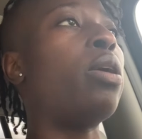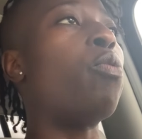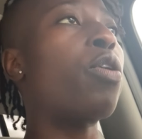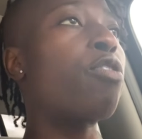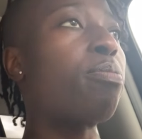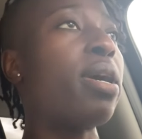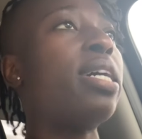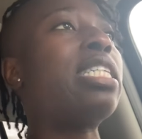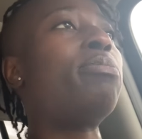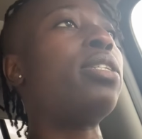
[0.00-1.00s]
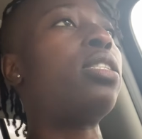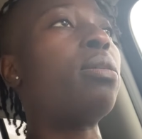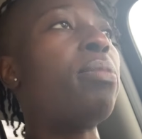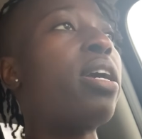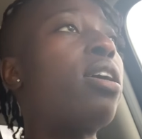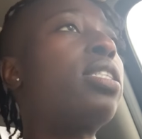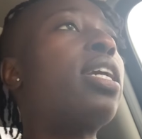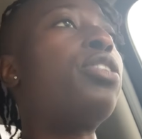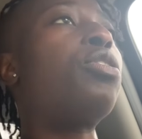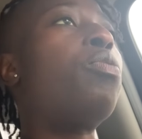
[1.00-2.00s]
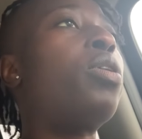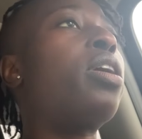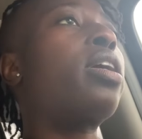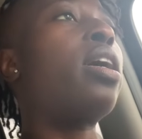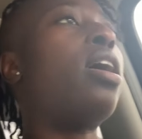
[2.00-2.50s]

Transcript: work with my husband to make our schedule work.